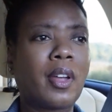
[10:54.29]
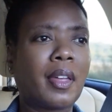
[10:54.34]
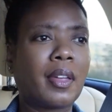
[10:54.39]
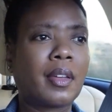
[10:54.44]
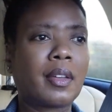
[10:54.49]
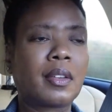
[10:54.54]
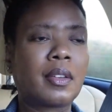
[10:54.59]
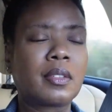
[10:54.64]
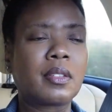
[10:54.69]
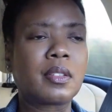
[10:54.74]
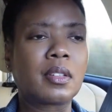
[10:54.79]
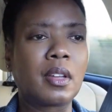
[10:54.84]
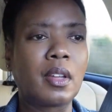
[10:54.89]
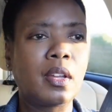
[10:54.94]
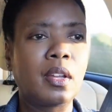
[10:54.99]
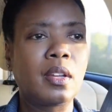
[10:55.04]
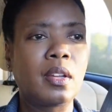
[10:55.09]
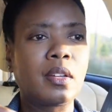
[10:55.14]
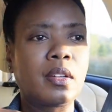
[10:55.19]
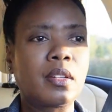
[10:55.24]

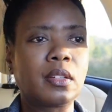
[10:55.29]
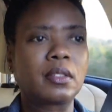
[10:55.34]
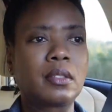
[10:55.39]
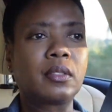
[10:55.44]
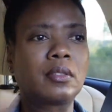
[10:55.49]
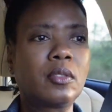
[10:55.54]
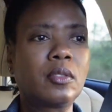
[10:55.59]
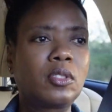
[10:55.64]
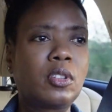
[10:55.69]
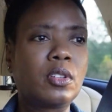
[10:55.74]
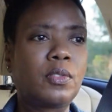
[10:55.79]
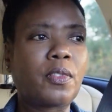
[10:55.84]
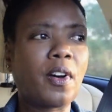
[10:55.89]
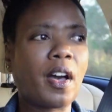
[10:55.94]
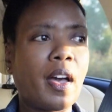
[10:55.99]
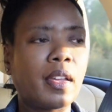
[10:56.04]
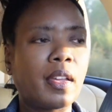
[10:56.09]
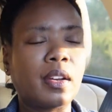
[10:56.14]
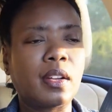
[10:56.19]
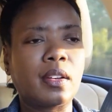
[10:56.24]
and
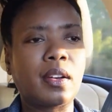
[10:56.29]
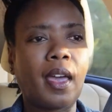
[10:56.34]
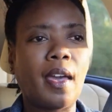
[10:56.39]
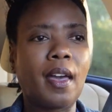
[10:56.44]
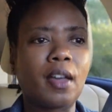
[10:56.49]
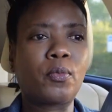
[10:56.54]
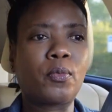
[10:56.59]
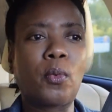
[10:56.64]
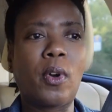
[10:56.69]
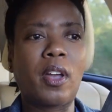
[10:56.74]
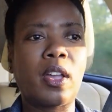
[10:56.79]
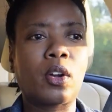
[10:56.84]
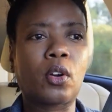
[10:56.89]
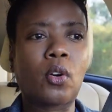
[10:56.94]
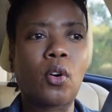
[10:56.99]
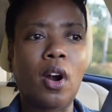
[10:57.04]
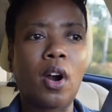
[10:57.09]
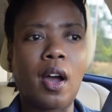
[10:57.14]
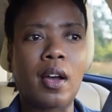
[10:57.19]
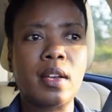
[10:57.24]
divide it halfway
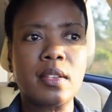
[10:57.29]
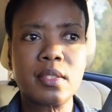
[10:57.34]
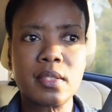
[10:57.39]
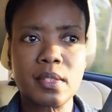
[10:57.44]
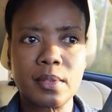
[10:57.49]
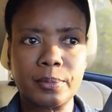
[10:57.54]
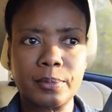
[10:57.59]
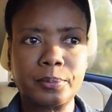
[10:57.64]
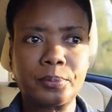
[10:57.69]
across,